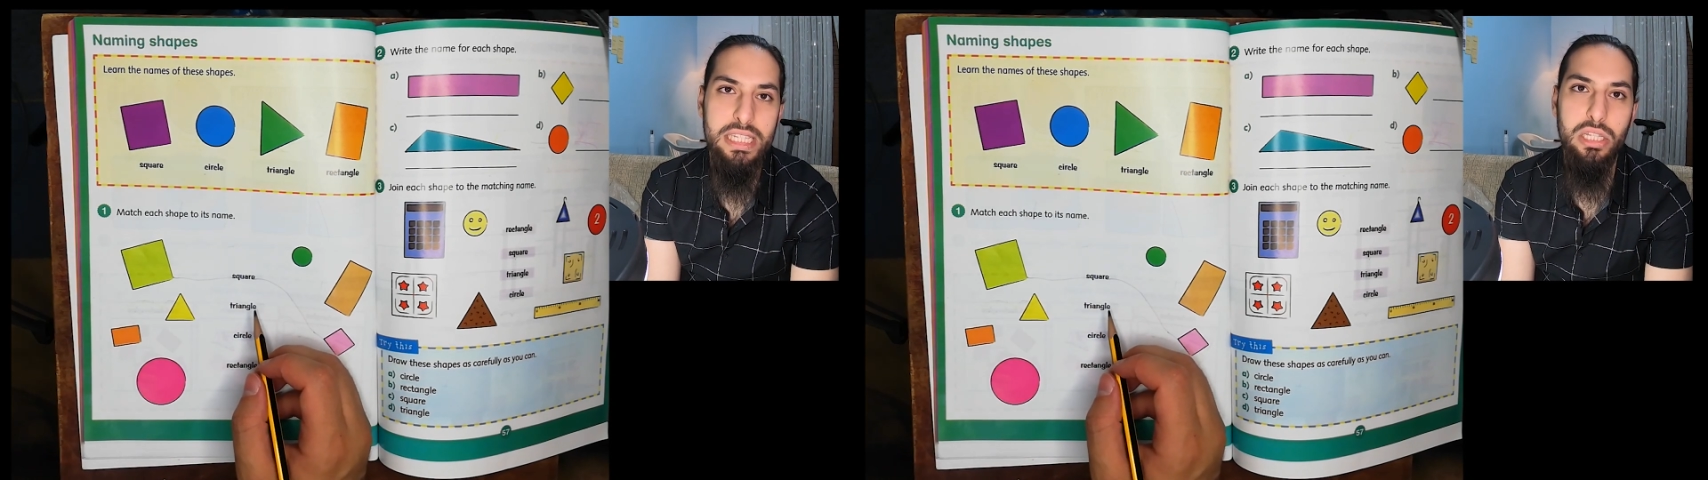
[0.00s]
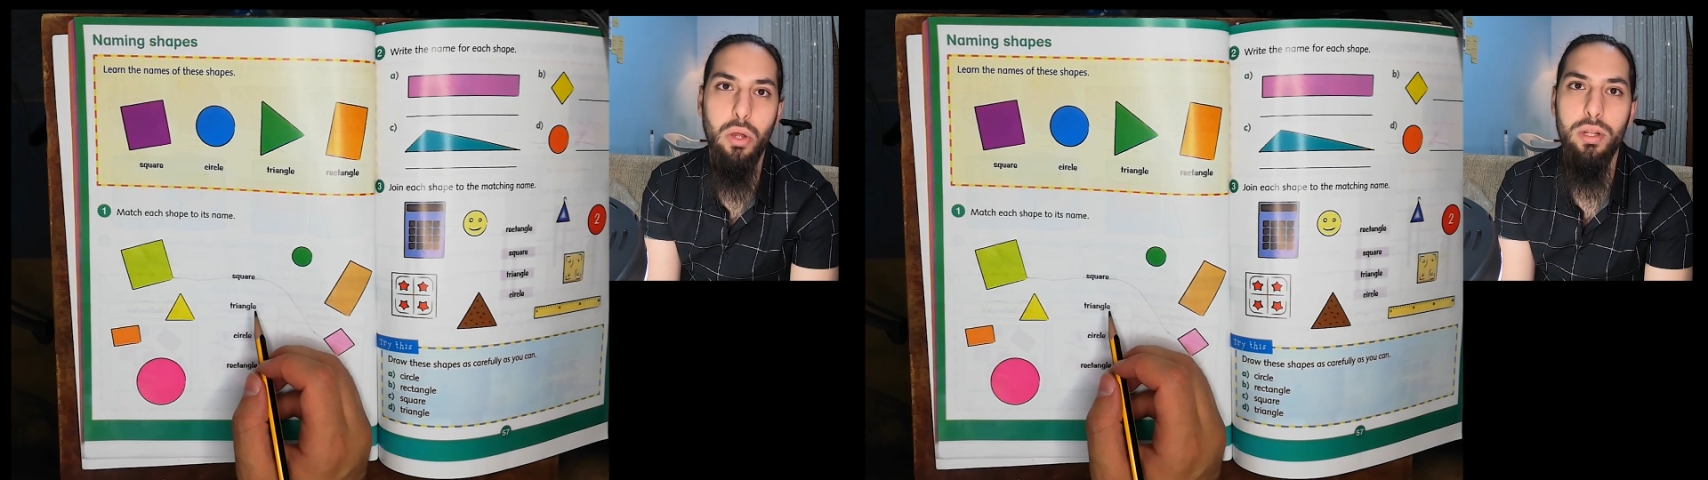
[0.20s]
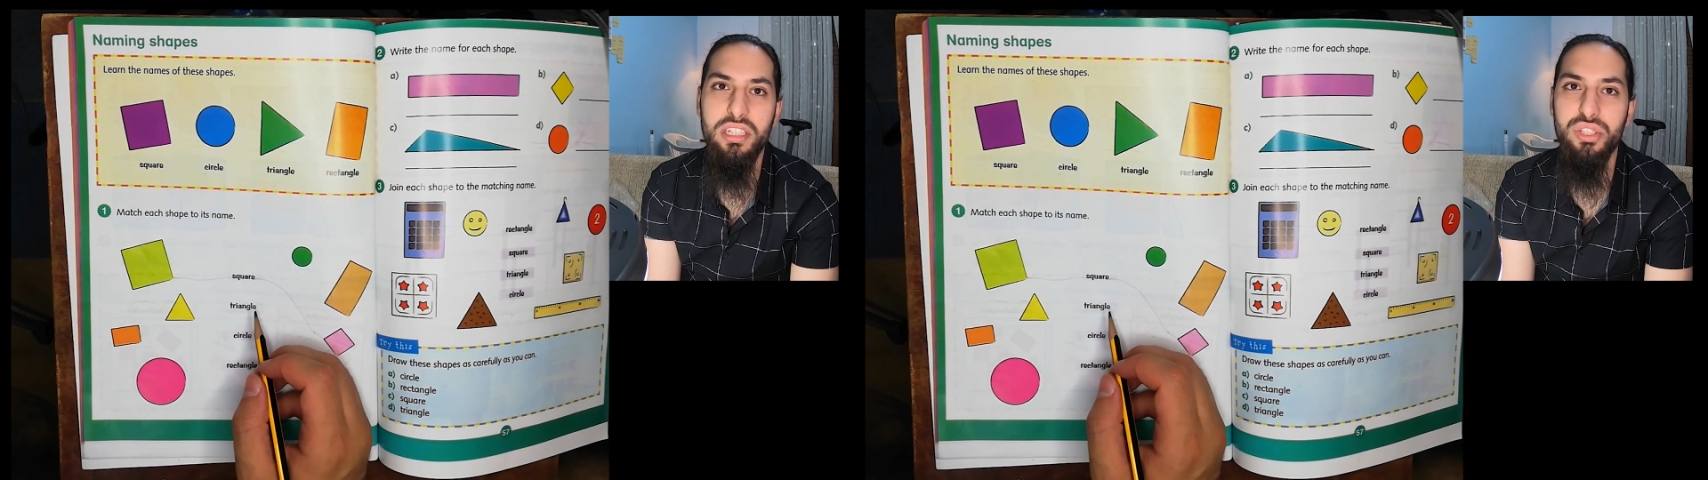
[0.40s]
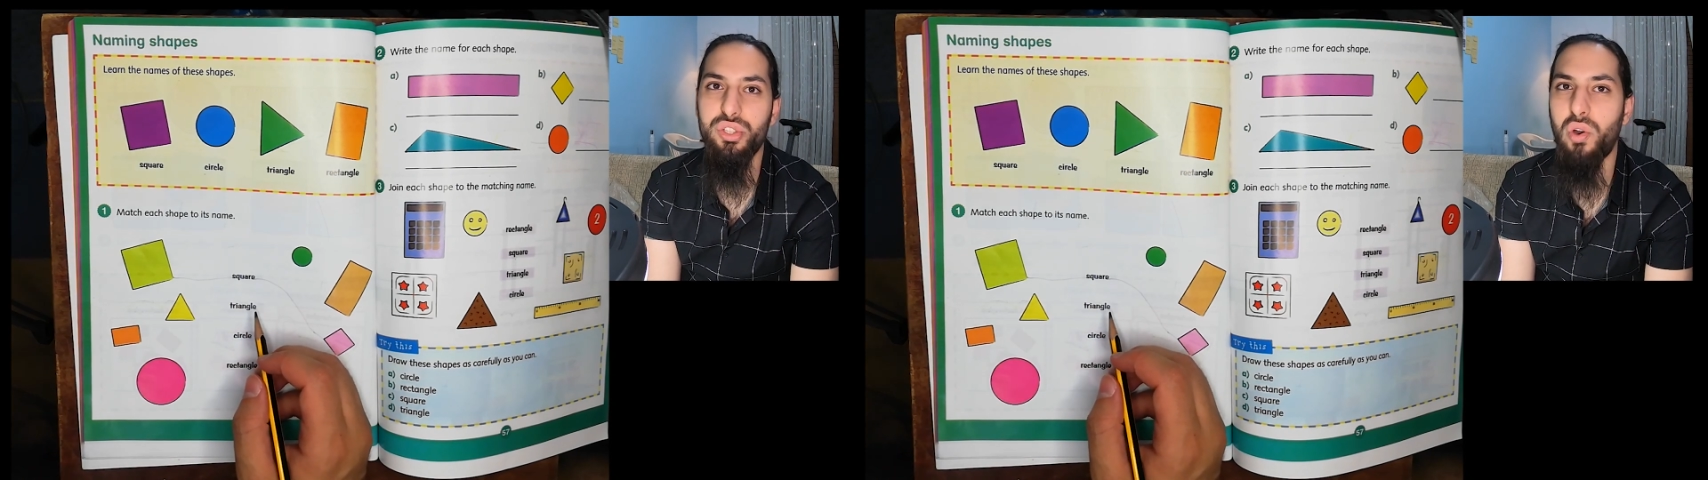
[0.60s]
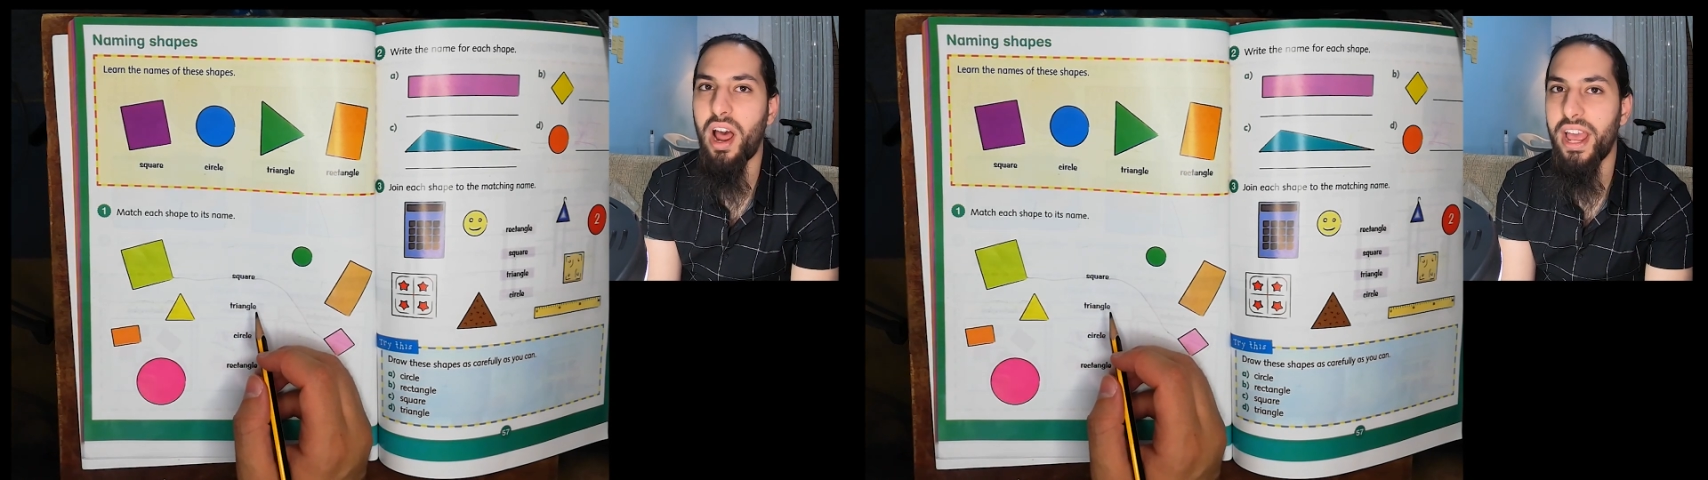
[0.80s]
slowly, it's
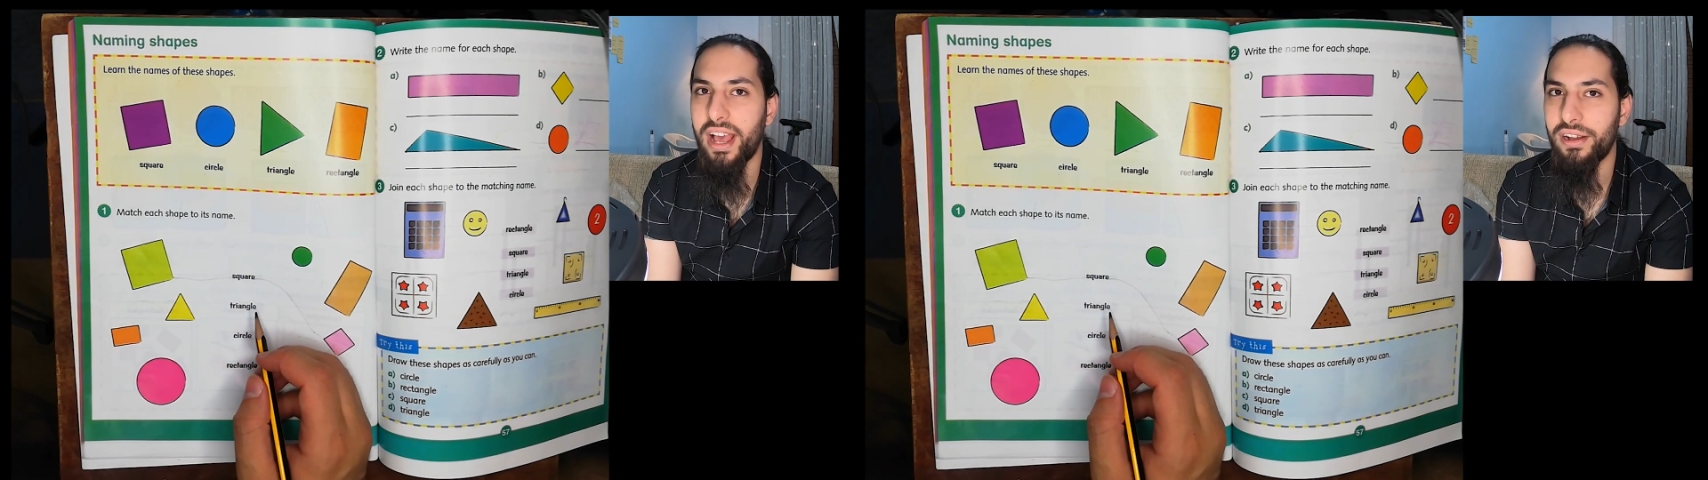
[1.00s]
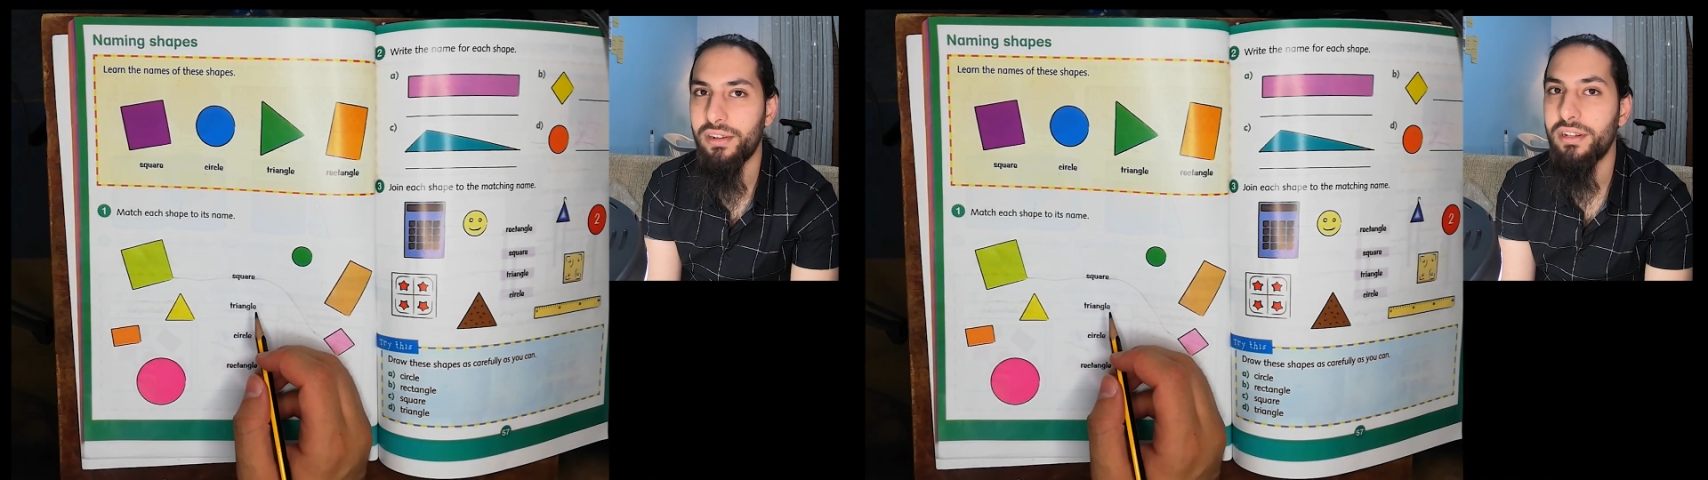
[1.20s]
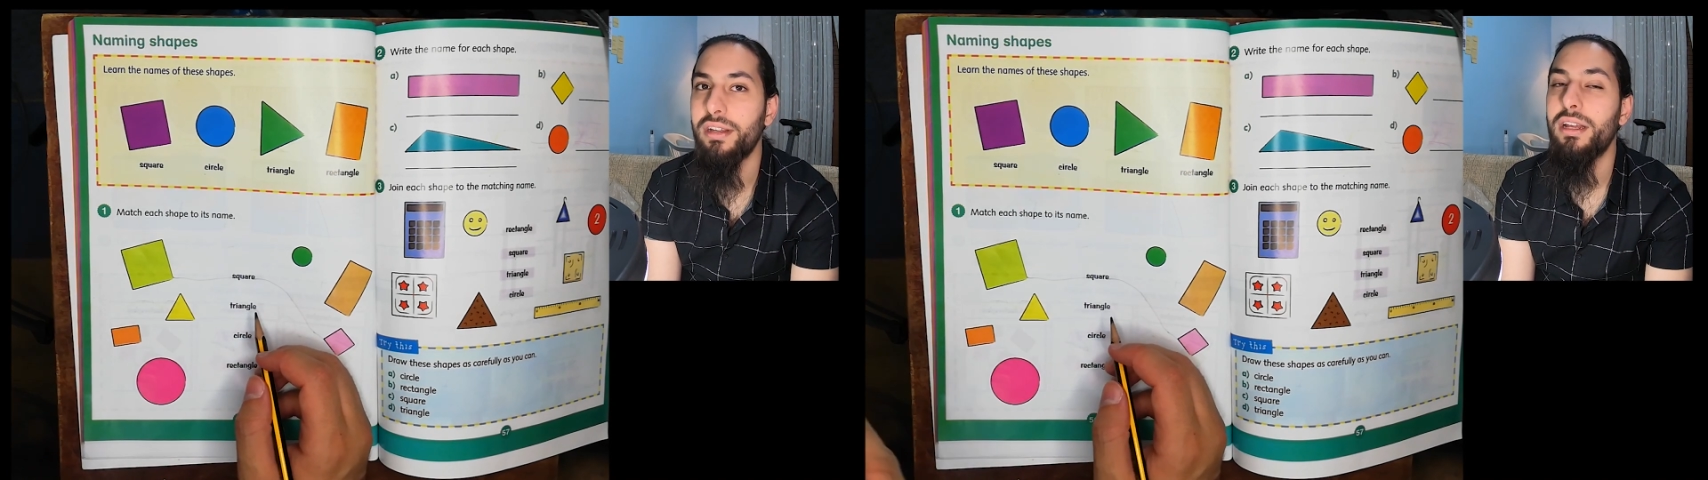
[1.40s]
triangle.